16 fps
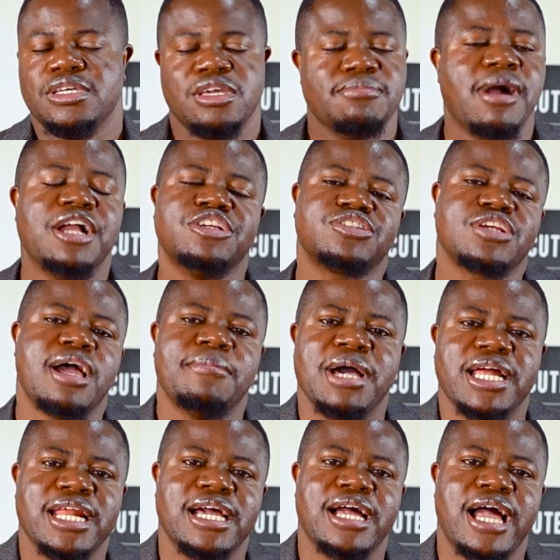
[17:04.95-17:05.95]
In my usual
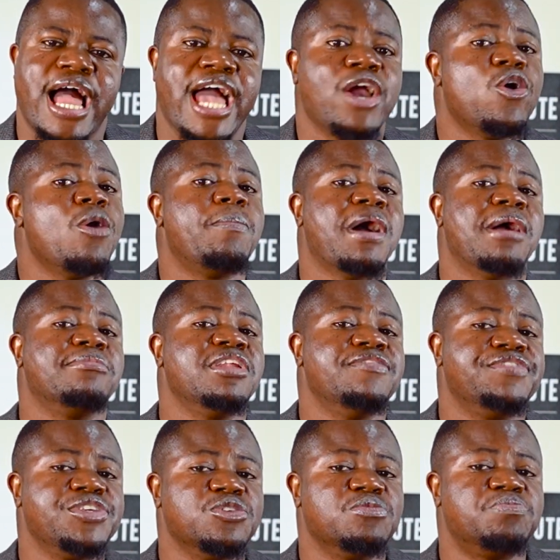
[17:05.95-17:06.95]
manner, I hope I'm
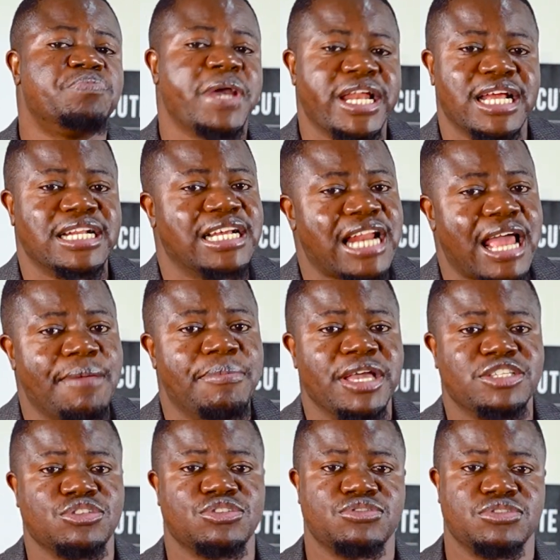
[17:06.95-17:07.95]
leaving you better than I
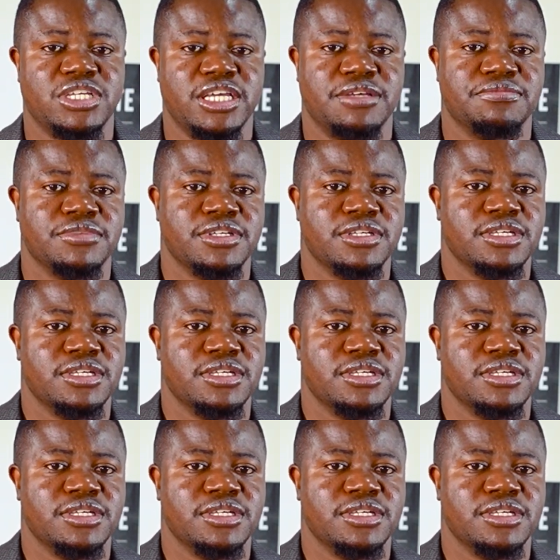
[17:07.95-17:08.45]
met you today.